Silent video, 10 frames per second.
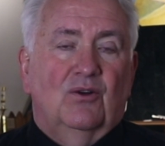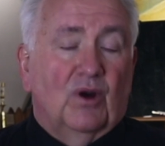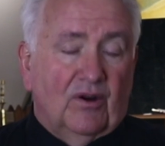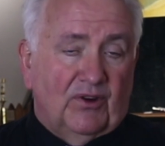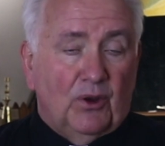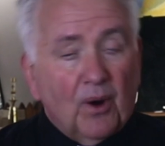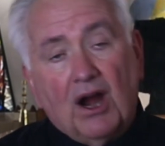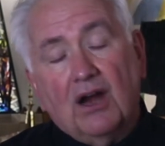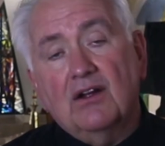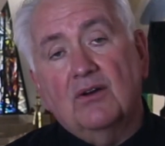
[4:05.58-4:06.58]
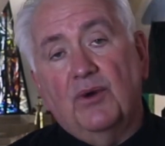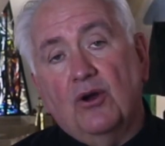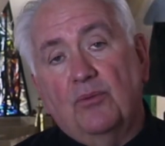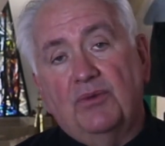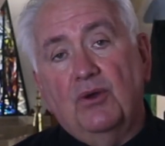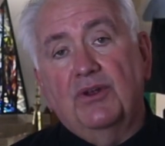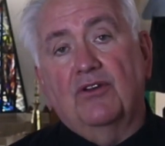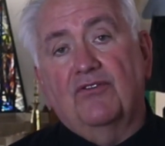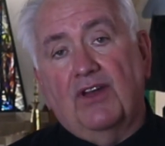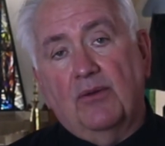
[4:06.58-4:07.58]
Wherever you are, we hope you and your
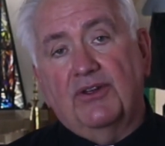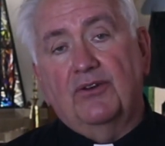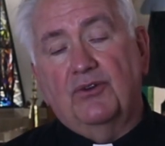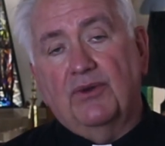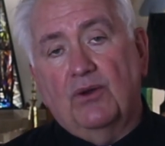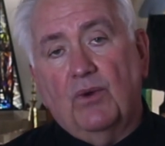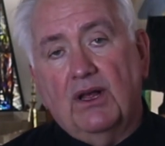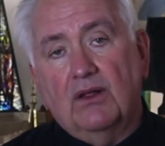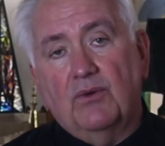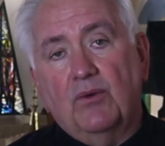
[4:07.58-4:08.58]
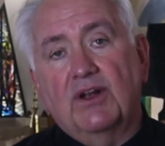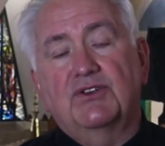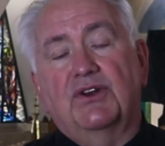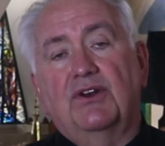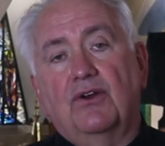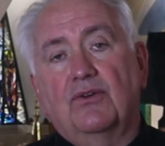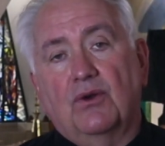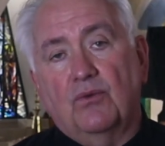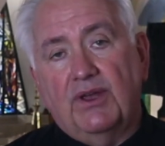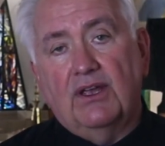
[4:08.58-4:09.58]
family are doing well. We want you to know
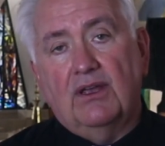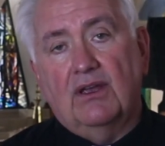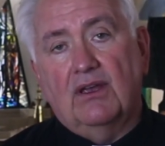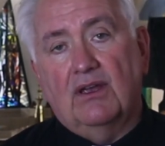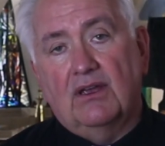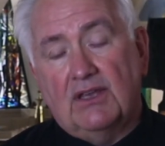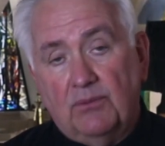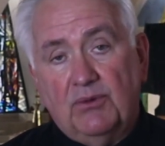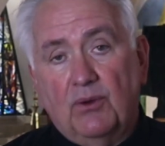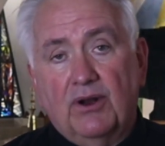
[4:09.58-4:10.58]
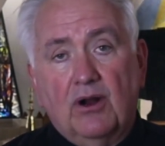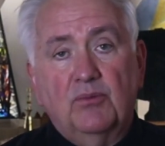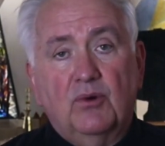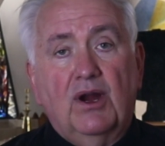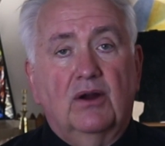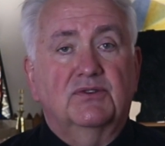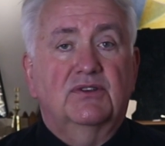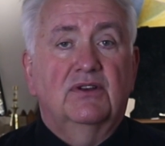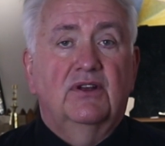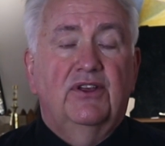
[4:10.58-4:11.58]
that we keep you in our prayers
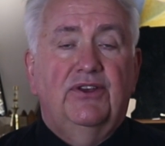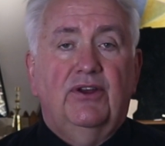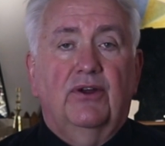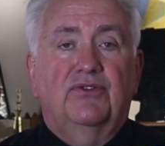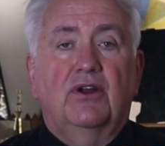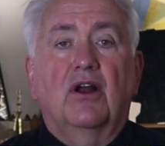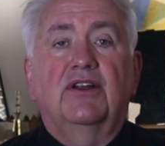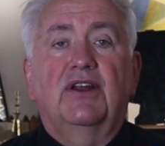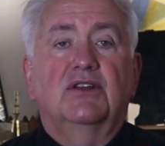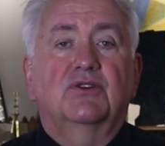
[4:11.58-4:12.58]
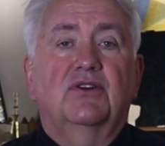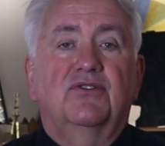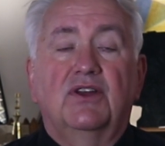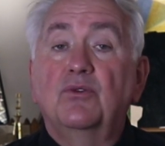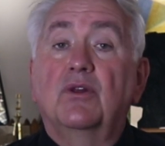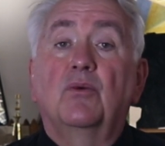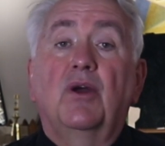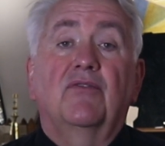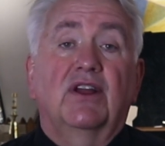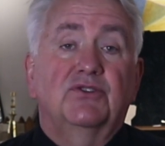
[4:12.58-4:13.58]
here at the Guardian Angel Cathedral, and we
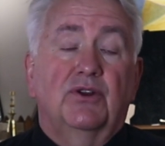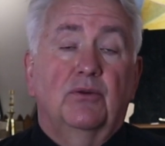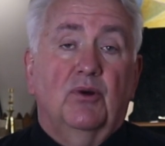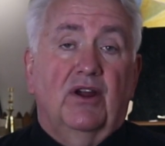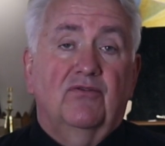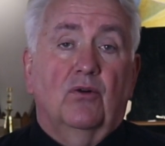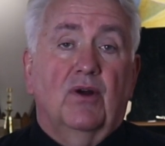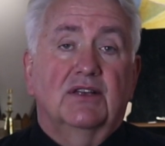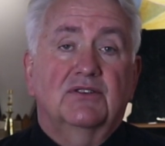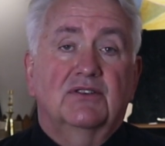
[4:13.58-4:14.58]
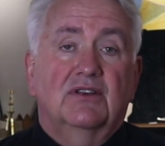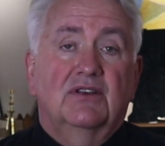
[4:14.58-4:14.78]
invite you to pray for us.